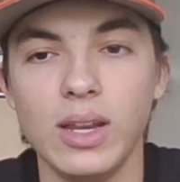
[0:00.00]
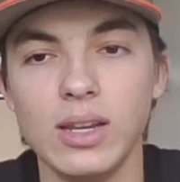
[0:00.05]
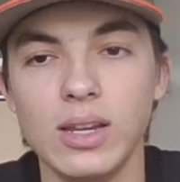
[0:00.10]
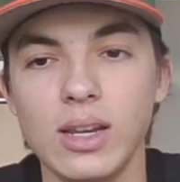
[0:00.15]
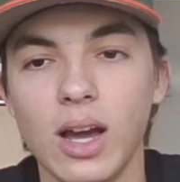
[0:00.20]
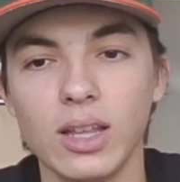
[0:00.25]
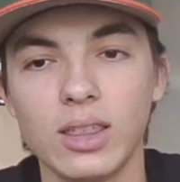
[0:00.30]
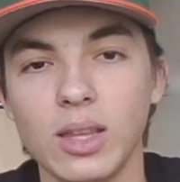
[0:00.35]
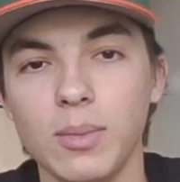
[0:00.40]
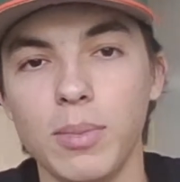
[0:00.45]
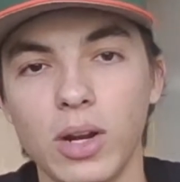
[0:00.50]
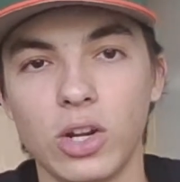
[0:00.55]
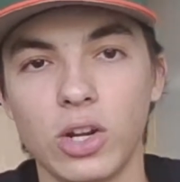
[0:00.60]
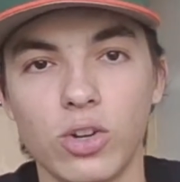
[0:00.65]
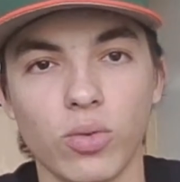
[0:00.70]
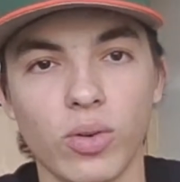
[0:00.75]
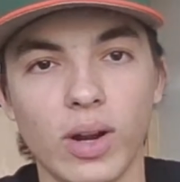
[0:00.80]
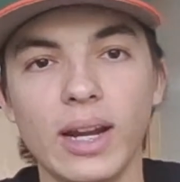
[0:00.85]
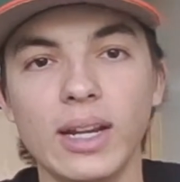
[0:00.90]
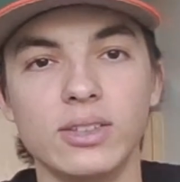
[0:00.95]
nothing but
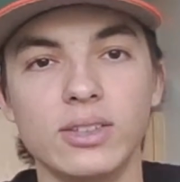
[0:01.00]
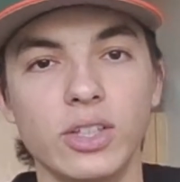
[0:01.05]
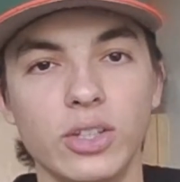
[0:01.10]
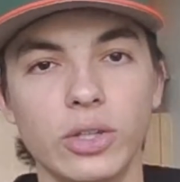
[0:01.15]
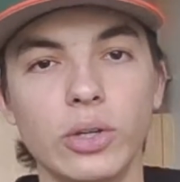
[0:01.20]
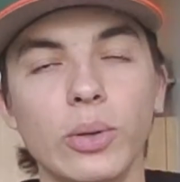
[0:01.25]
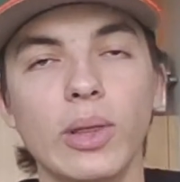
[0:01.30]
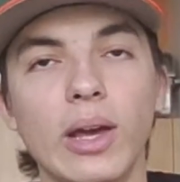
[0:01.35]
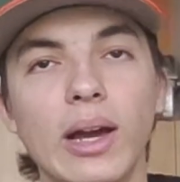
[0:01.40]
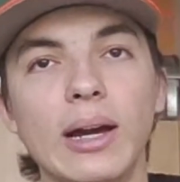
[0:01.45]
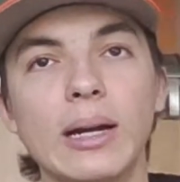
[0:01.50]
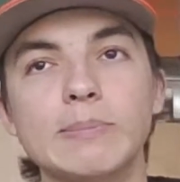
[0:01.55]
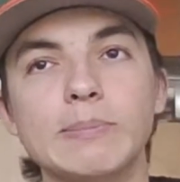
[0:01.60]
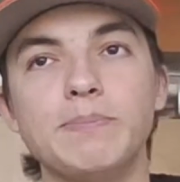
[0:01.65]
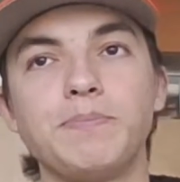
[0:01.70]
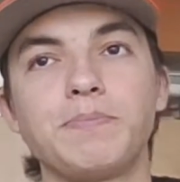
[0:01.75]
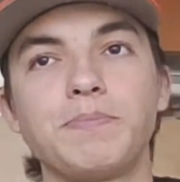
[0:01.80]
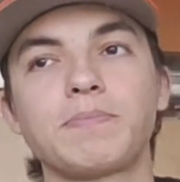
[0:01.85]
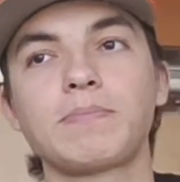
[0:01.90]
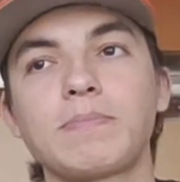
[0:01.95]
great to do that.
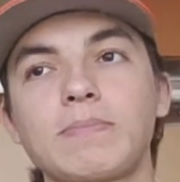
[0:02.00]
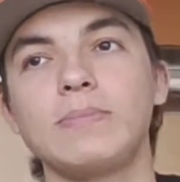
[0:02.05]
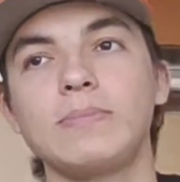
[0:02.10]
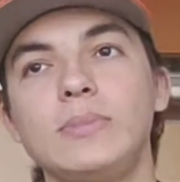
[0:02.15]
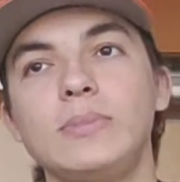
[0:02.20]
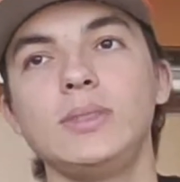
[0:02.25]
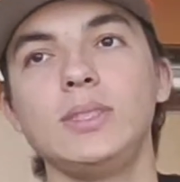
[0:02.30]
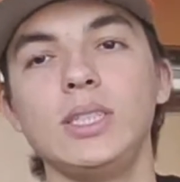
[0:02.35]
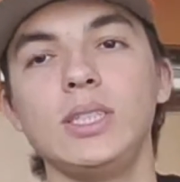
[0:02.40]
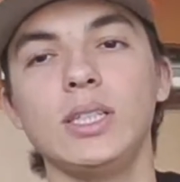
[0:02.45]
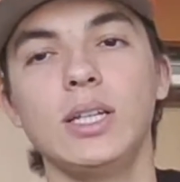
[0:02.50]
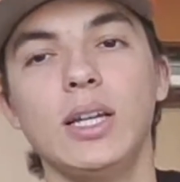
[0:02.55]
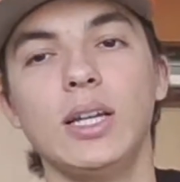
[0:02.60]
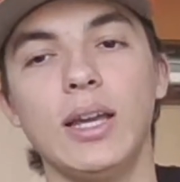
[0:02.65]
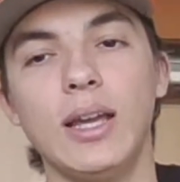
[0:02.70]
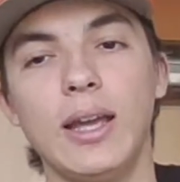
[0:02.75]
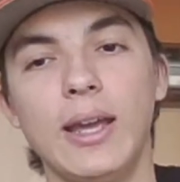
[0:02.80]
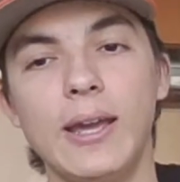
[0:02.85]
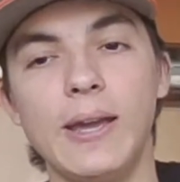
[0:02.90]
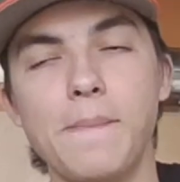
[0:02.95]

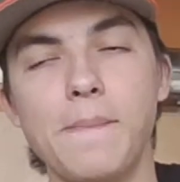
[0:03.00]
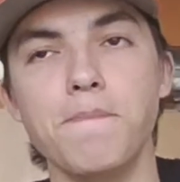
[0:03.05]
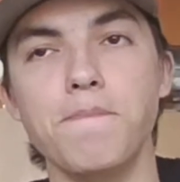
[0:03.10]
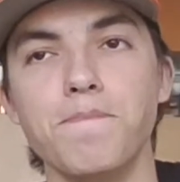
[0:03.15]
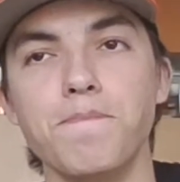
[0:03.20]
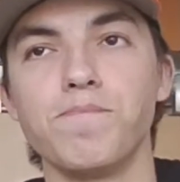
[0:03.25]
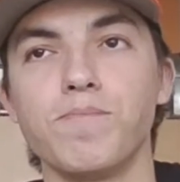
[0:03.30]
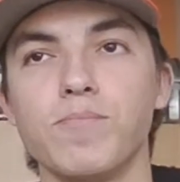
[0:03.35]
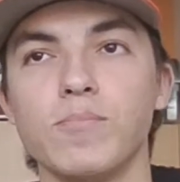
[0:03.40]
And